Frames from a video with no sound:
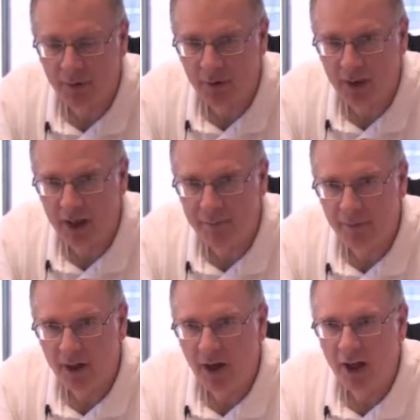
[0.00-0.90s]
All
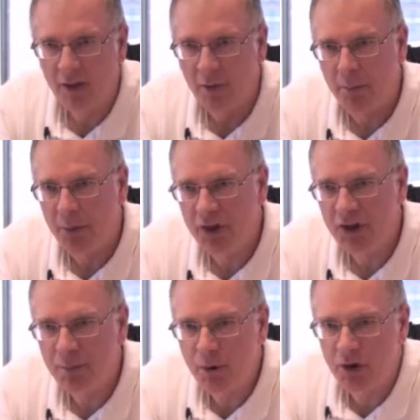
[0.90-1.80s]
right, the
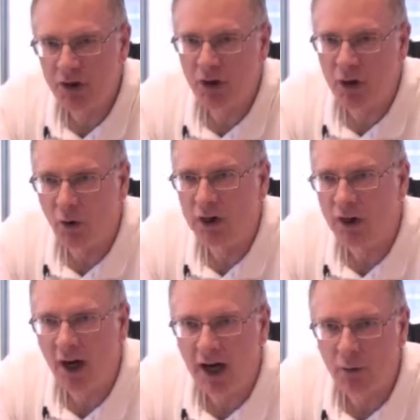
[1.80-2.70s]
business person you're going
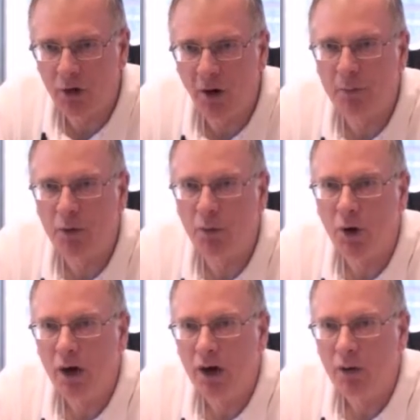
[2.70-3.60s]
to hire will help you